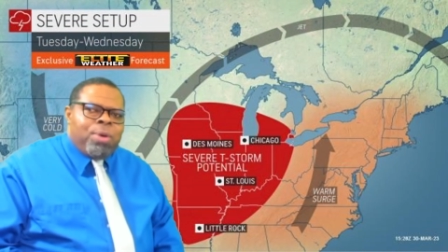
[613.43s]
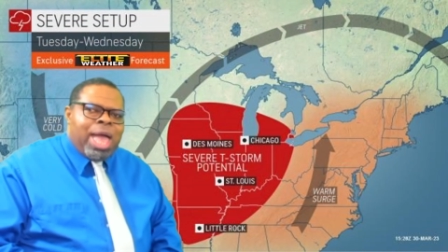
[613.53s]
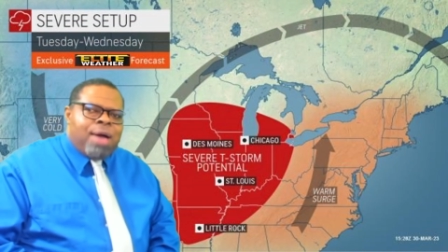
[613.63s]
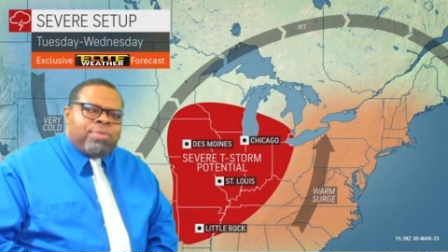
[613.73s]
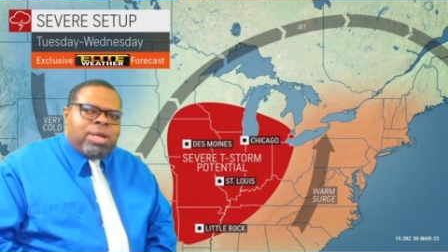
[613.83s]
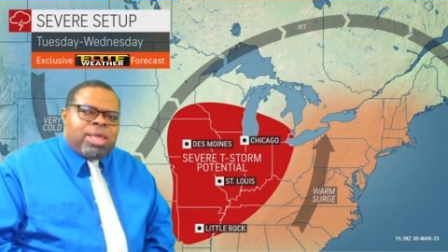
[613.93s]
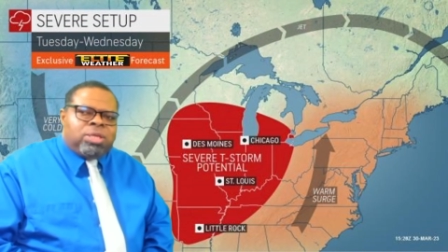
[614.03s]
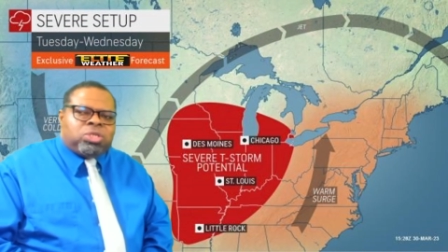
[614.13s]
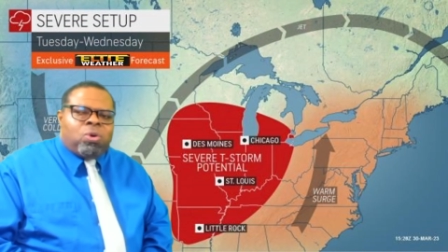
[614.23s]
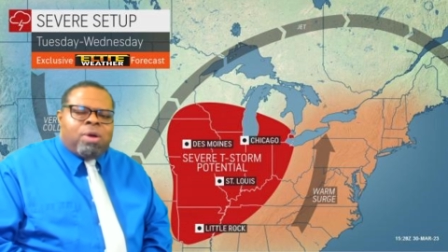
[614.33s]
we have
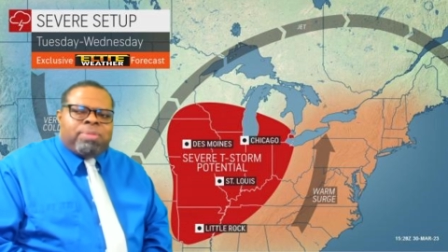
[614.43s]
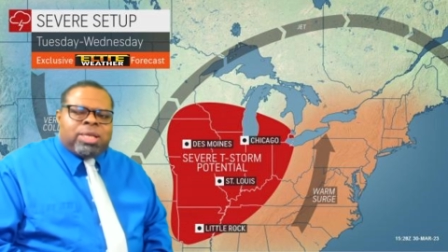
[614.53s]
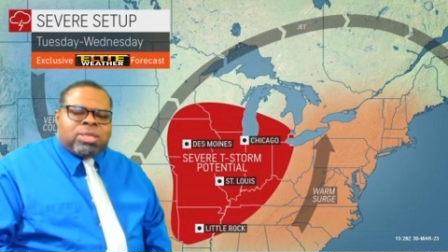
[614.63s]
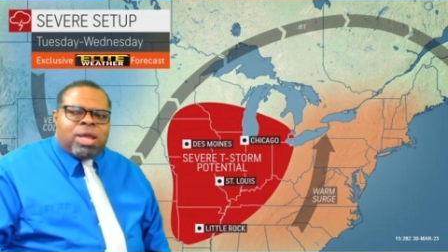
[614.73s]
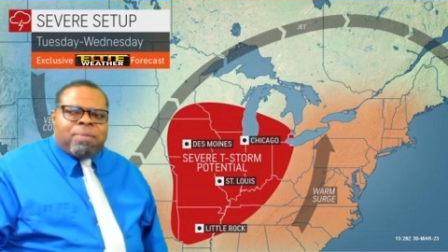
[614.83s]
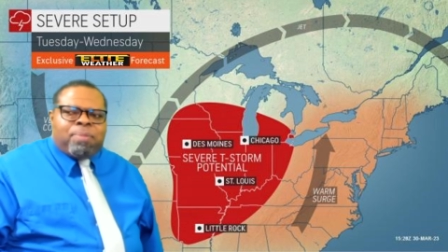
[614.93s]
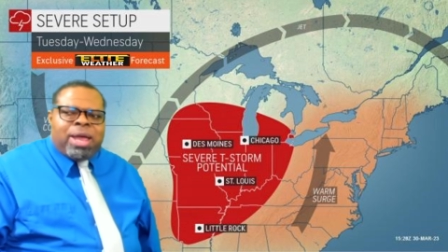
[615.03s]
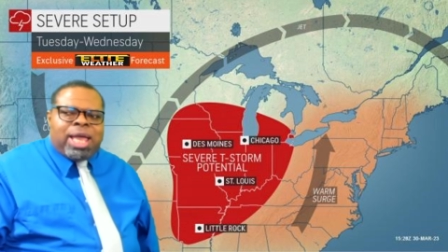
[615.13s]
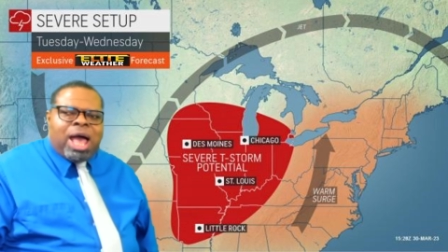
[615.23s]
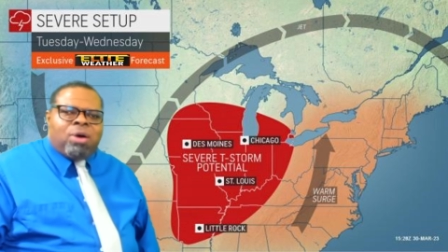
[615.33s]
another storm that's going to
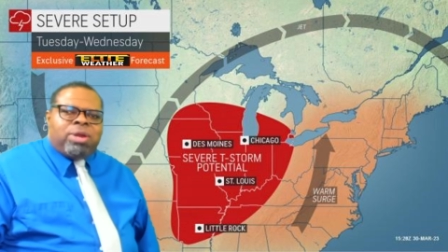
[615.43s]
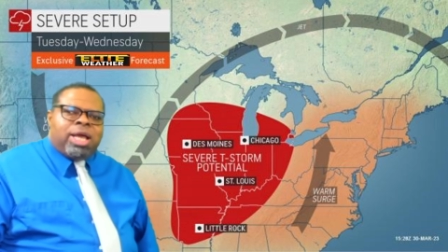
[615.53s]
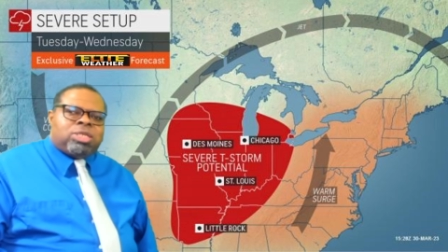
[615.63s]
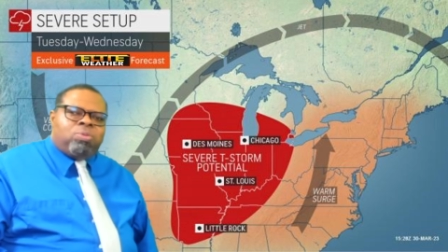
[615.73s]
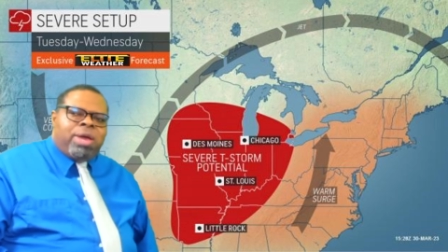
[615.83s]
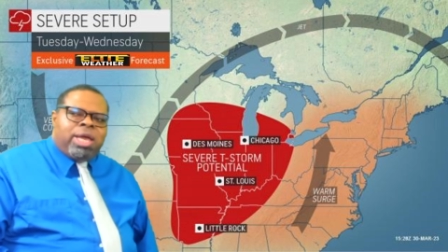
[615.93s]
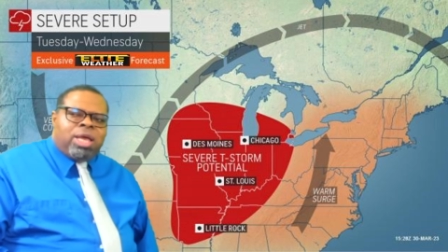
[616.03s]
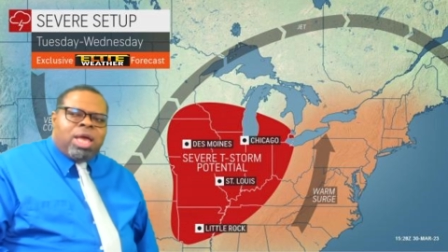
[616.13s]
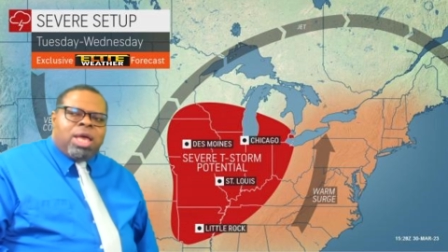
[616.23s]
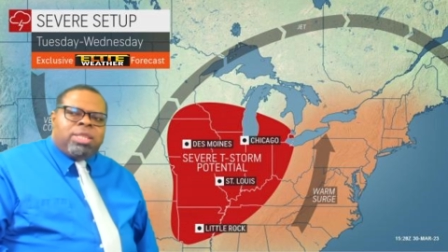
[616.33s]
break out next week.